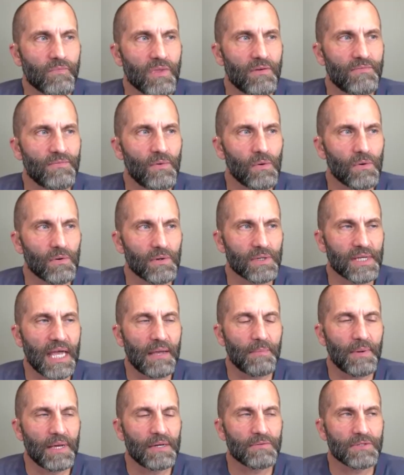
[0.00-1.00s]
For
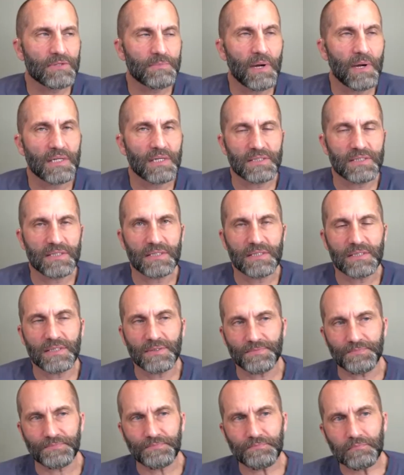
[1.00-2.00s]
campaign responses,
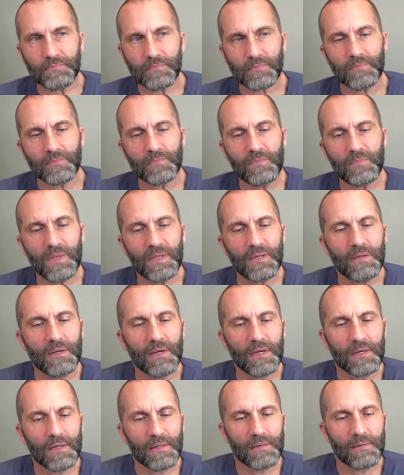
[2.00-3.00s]

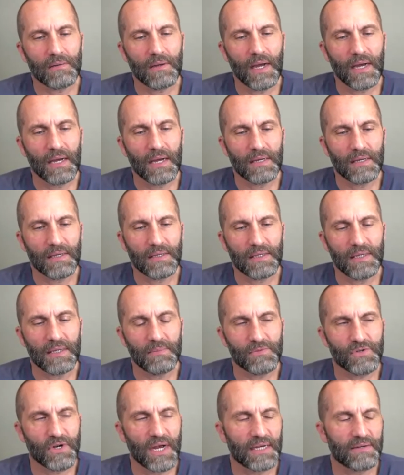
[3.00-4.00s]
I keep
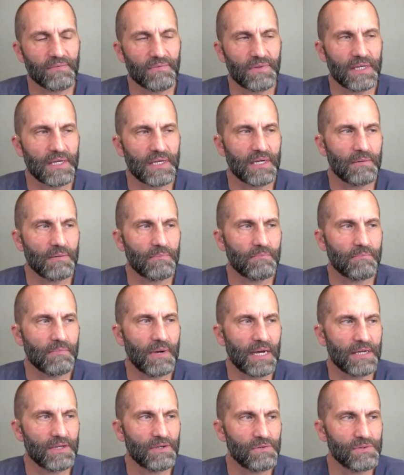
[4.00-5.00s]
track of them.
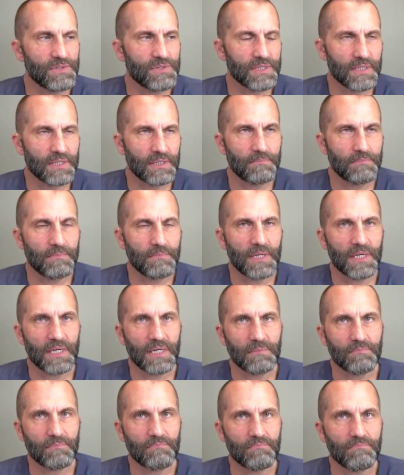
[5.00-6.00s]
I use a
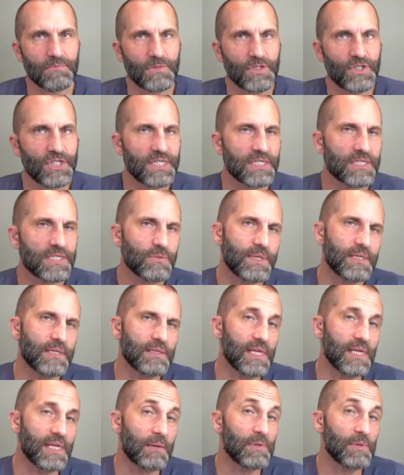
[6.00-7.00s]
G Suite
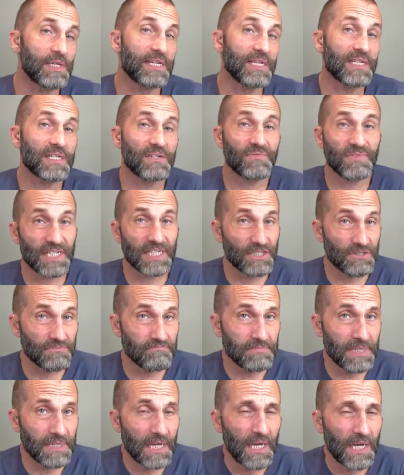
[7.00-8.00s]
labeling convention
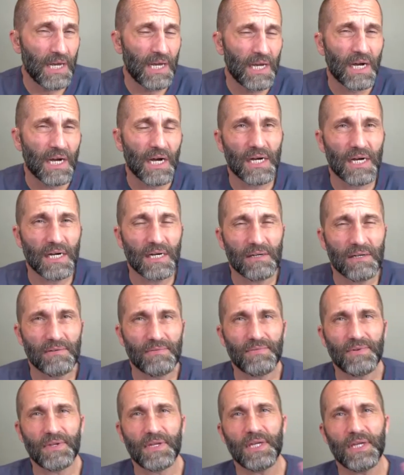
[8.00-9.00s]
of
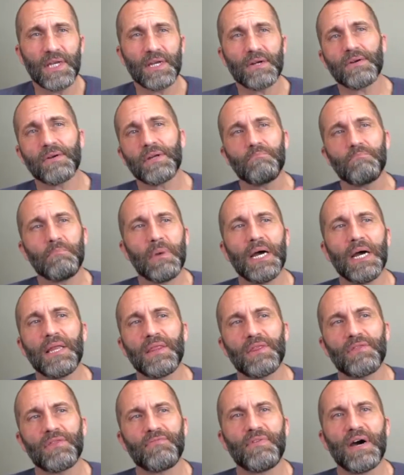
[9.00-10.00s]
year and
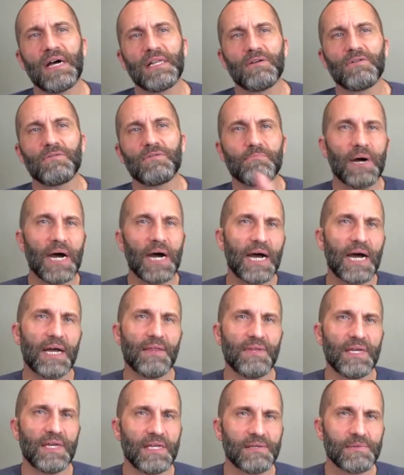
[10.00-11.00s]
month, followed by
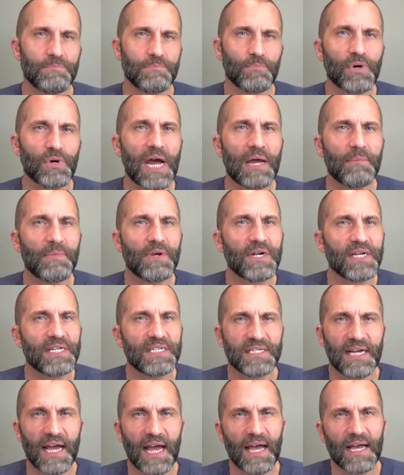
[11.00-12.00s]
the primary
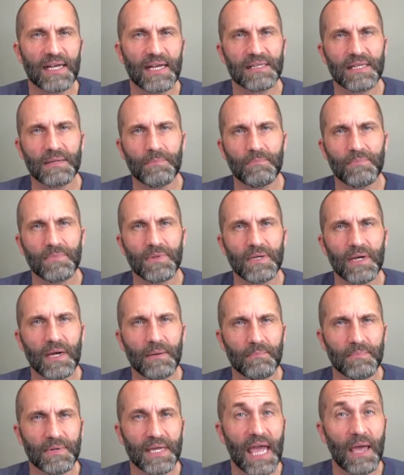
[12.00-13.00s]
tag that
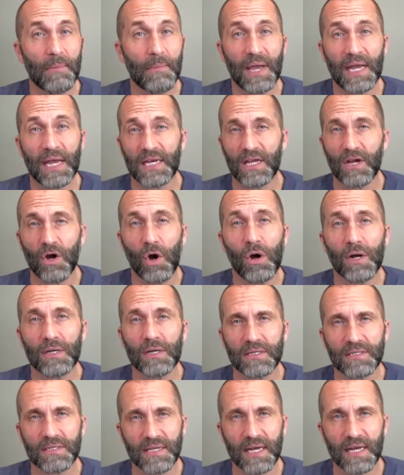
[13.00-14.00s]
I'm campaigning on,
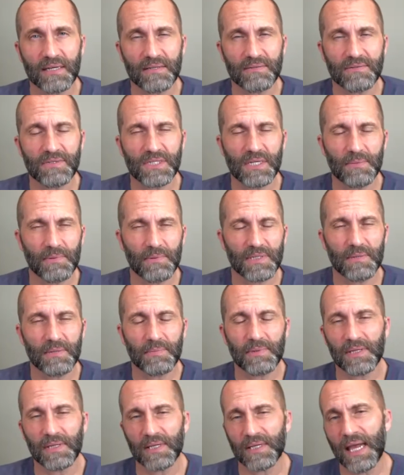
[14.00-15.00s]
because I
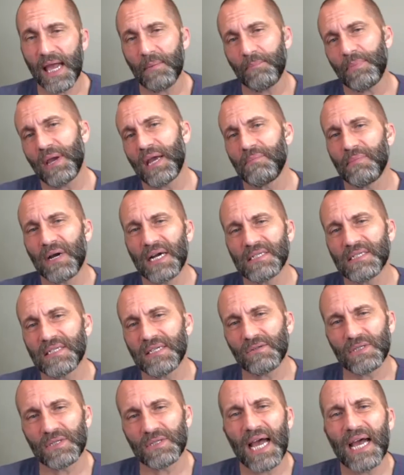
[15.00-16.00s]
typically campaign by a
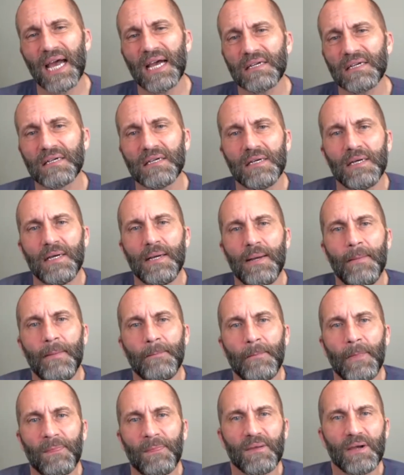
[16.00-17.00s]
single tag.
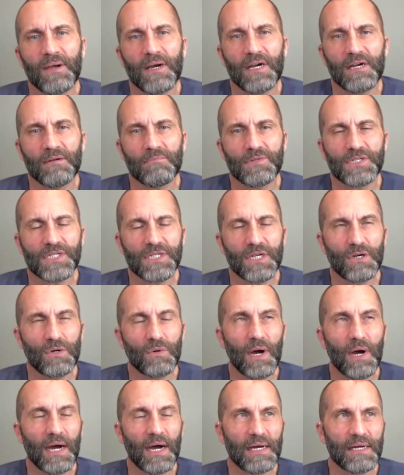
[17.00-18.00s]

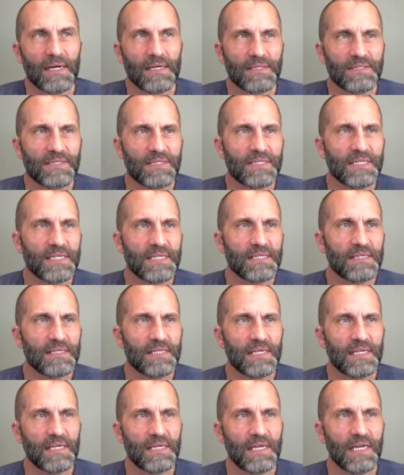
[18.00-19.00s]
So I send
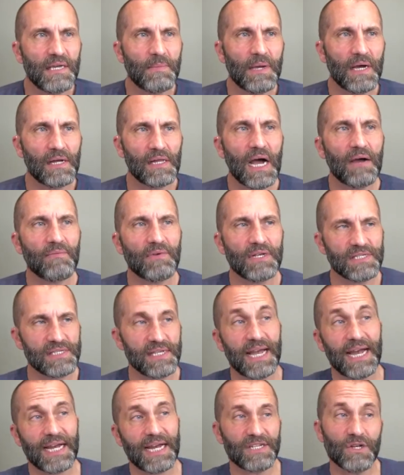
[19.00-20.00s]
the email. Obviously,
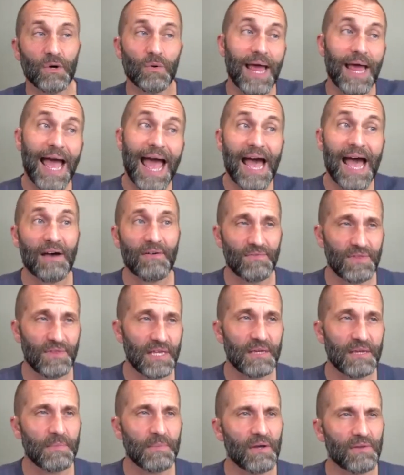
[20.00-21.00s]
I don't have the
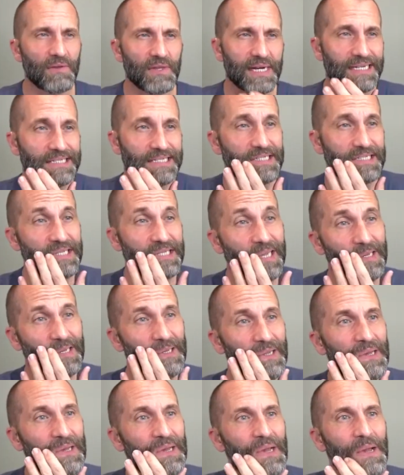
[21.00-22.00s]
email that I sent,
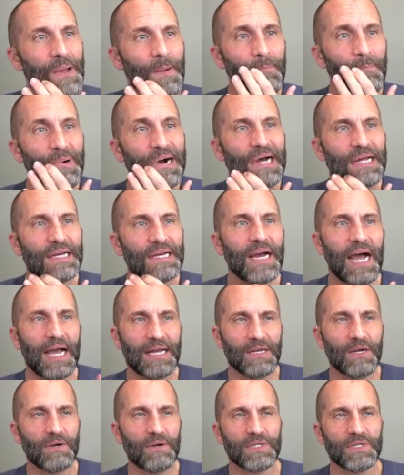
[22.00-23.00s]
but I
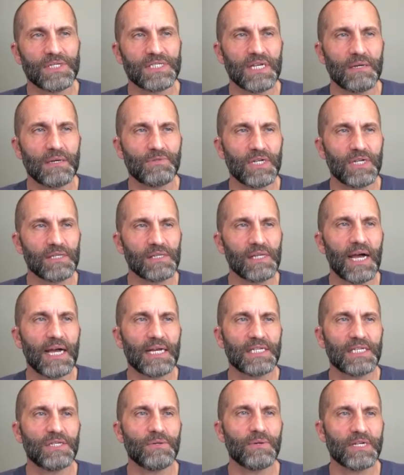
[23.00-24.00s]
know the subject
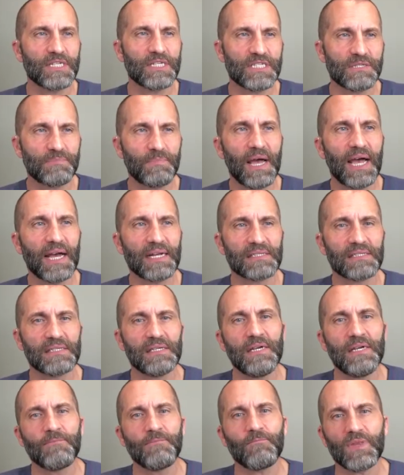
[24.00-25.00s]
line to expect.
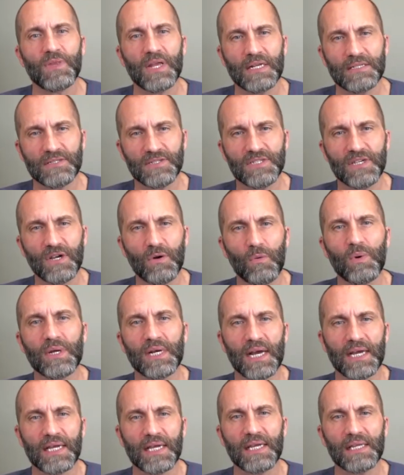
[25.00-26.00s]
And so when
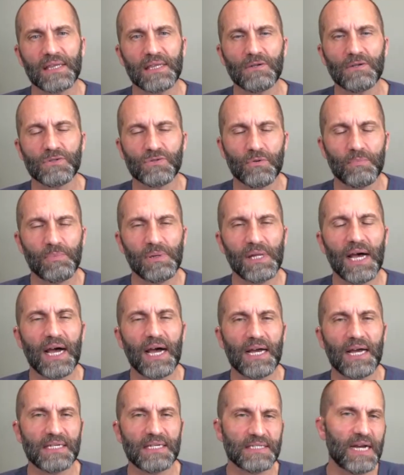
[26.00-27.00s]
I get those
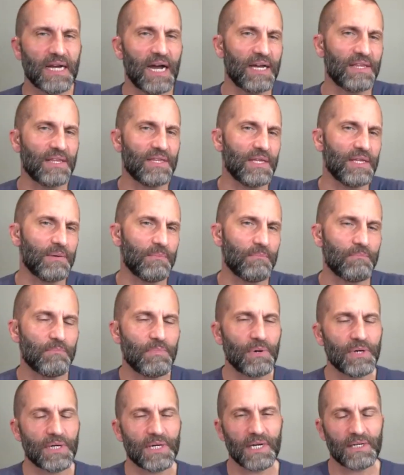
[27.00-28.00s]
replies, I then
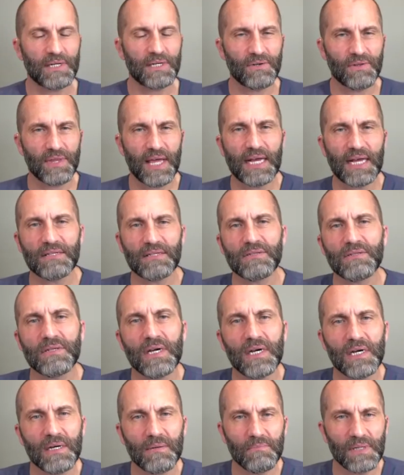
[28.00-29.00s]
put it under that
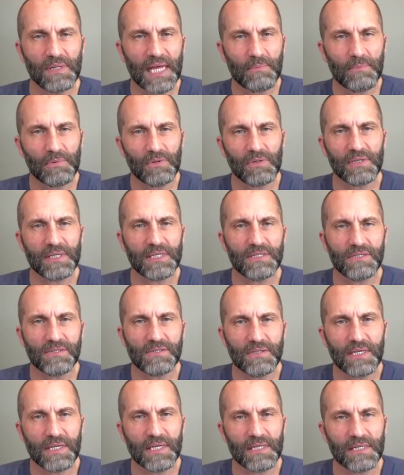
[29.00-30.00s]
label
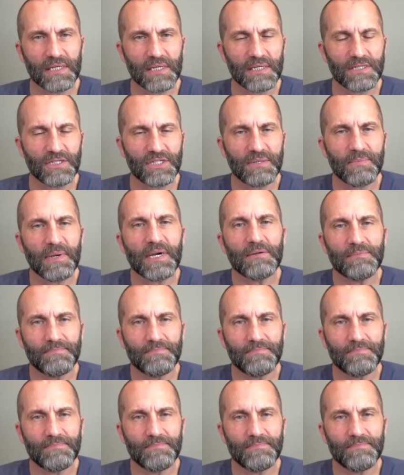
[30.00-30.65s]
in Gmail.